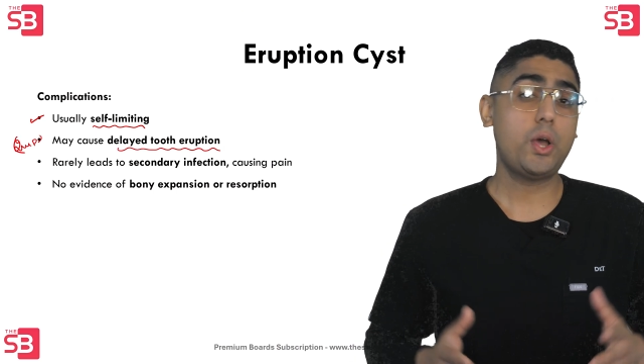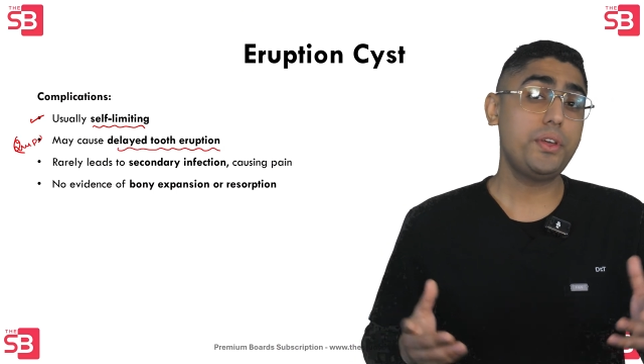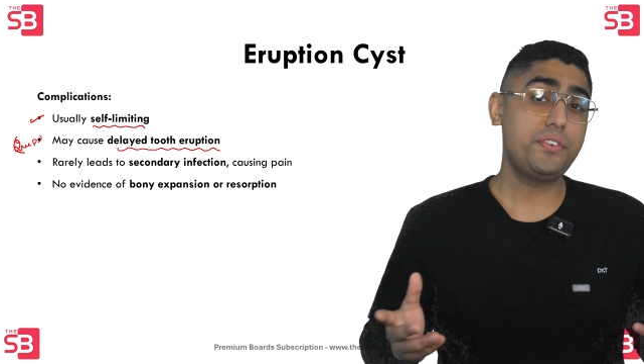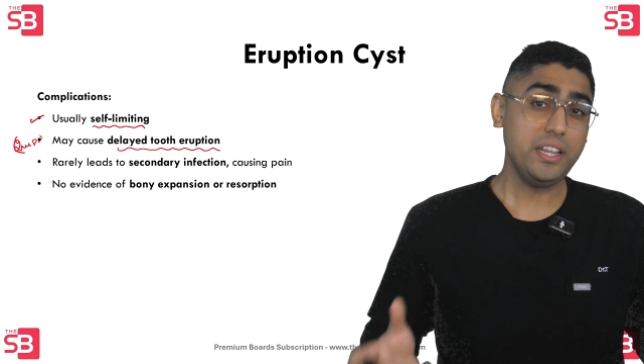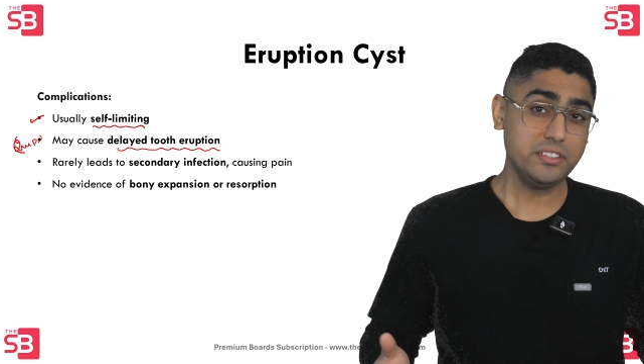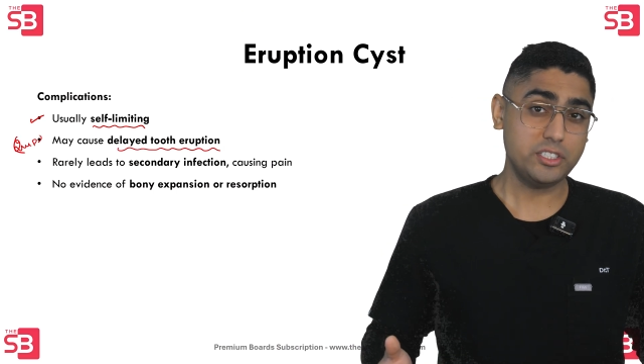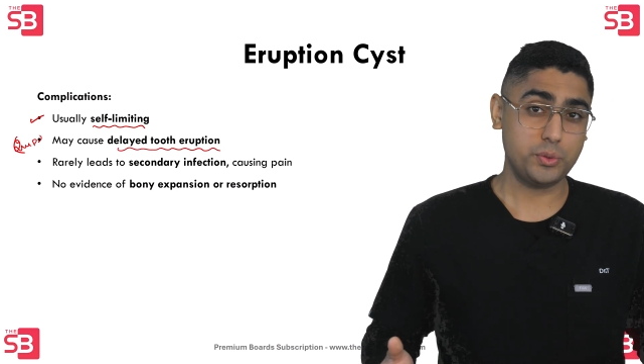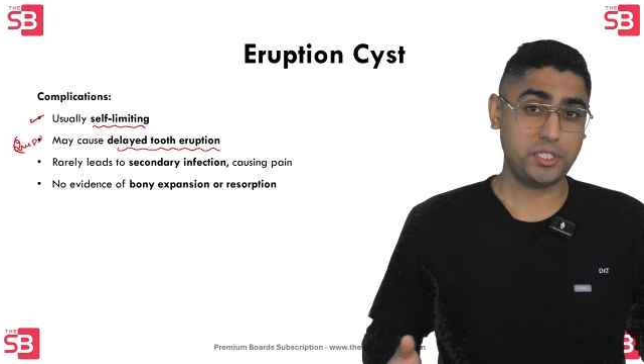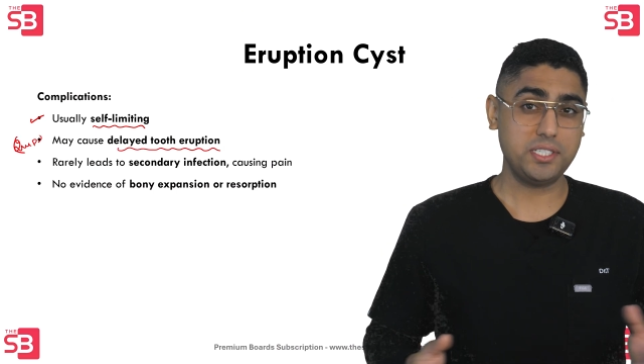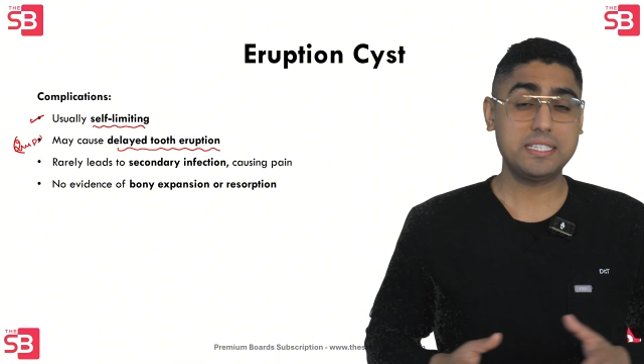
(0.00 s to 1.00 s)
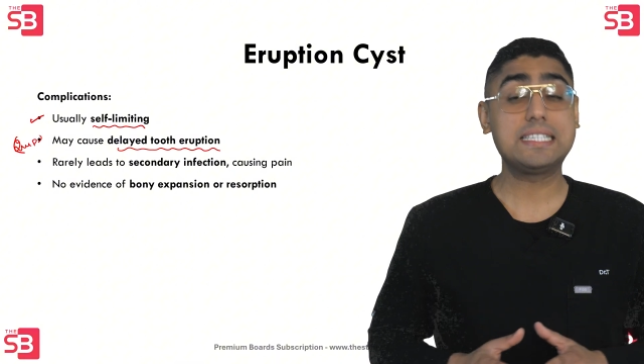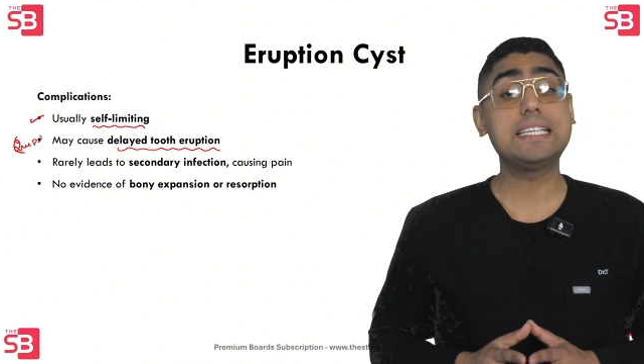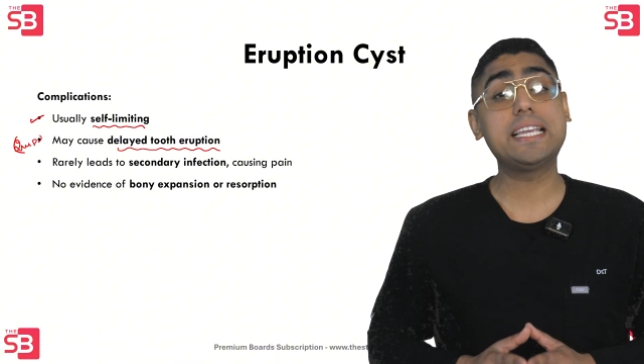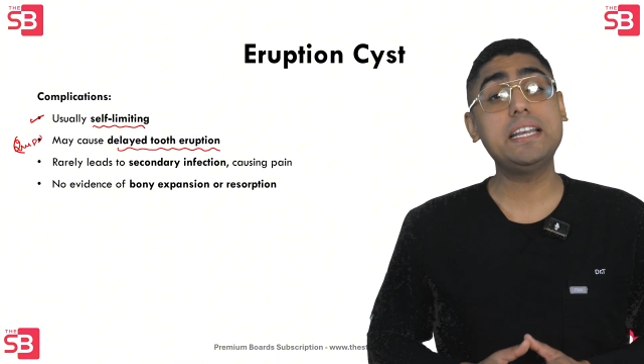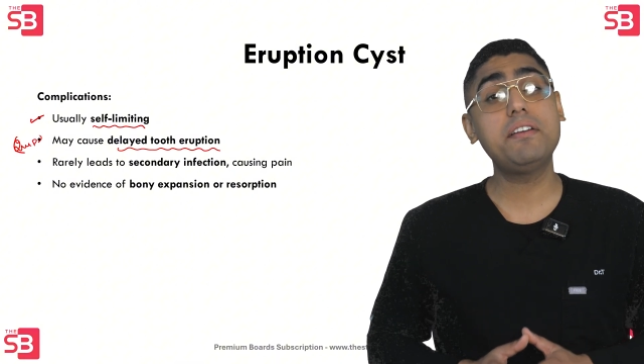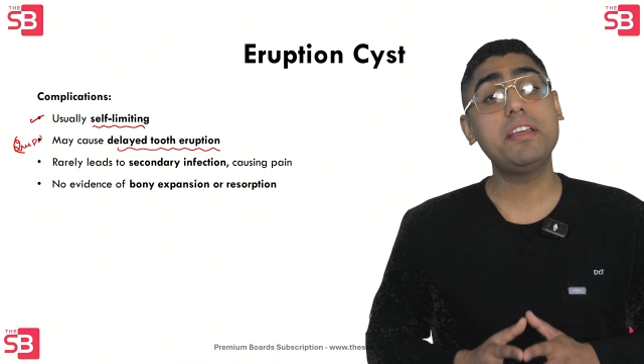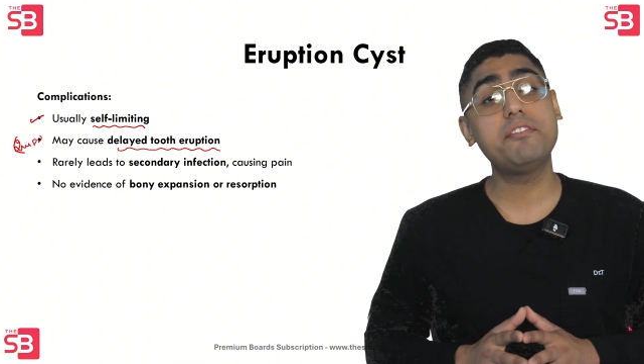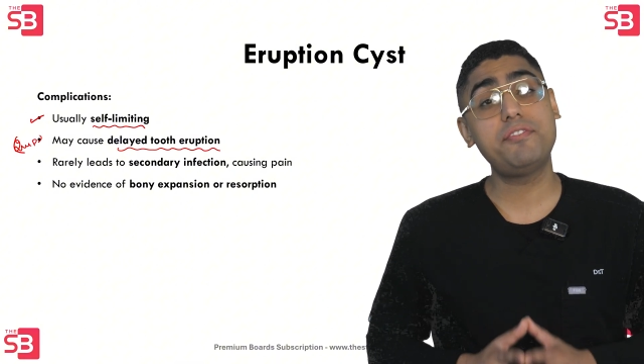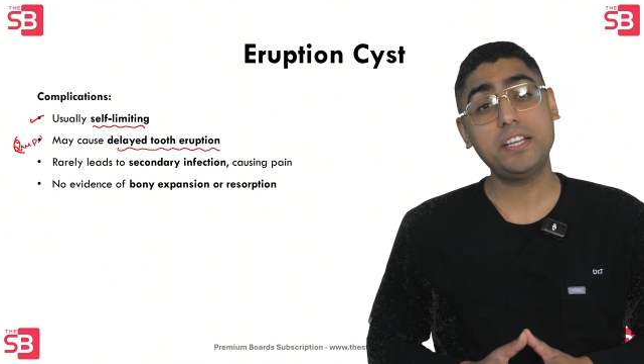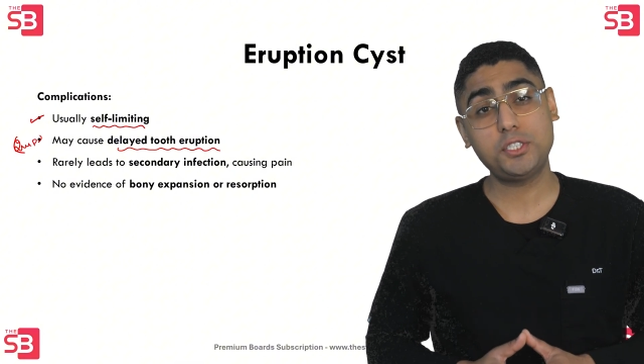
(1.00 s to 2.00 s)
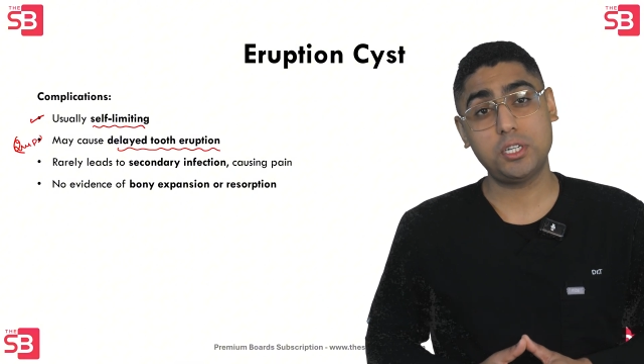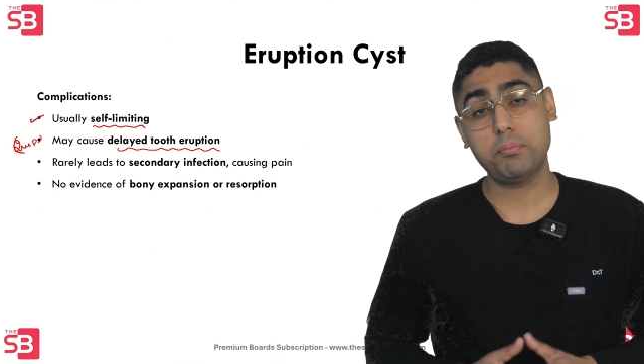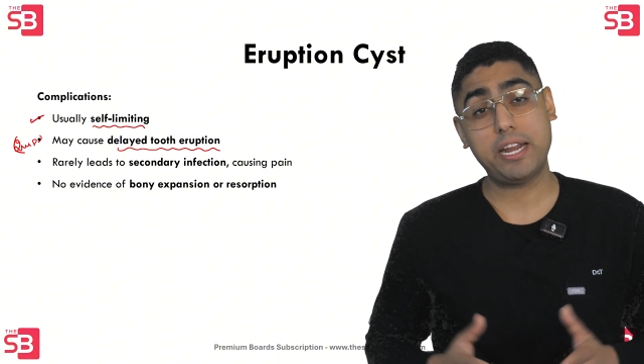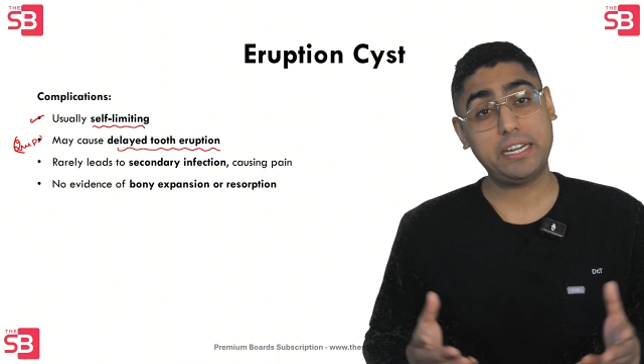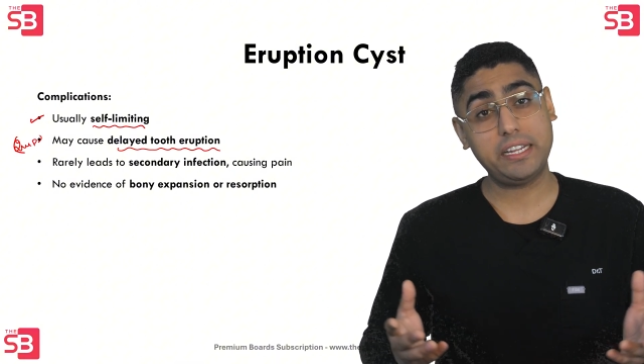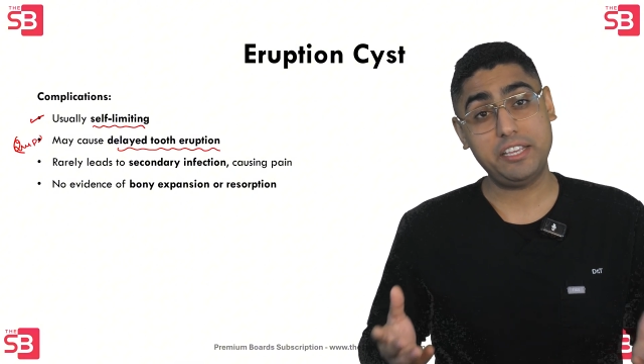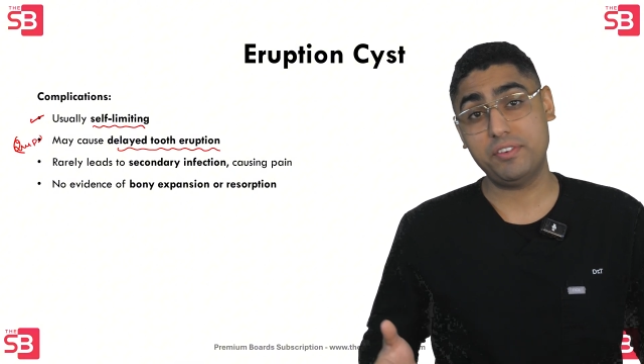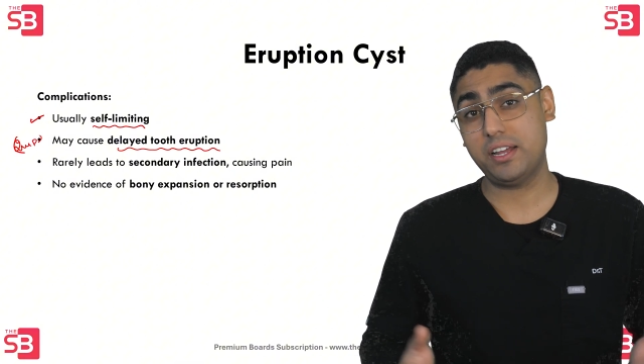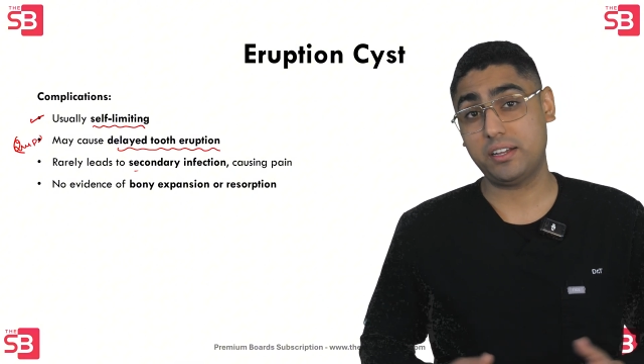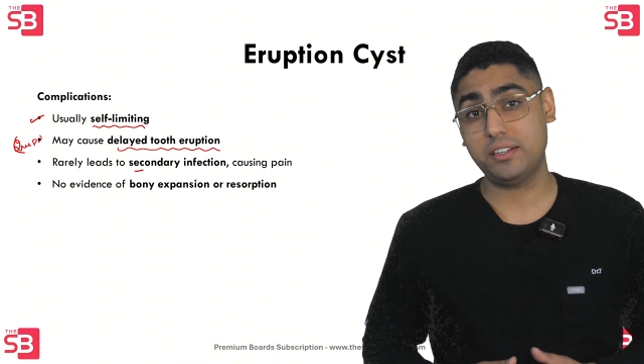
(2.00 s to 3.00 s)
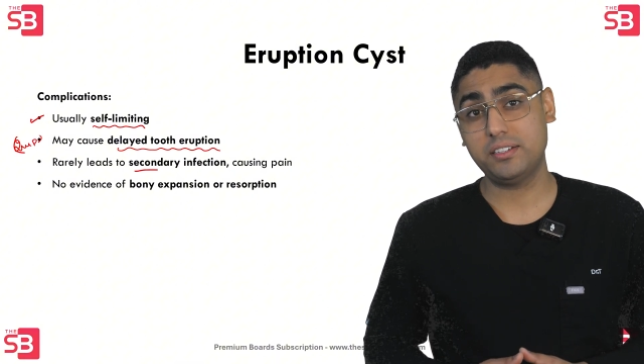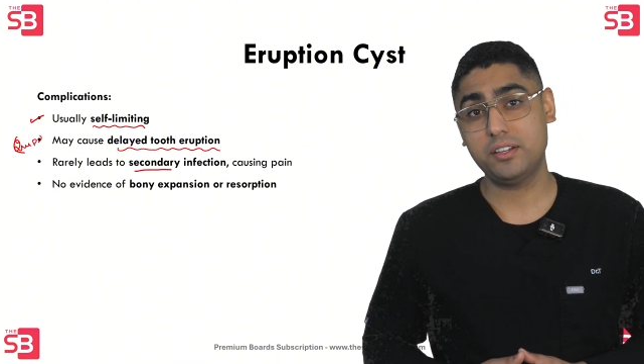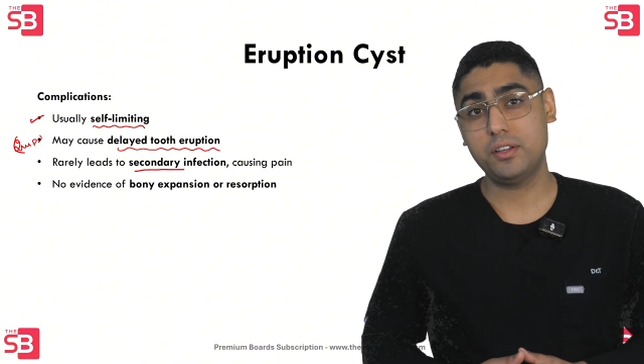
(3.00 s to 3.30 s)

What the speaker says: Now, in rare situations, a secondary infection might even occur.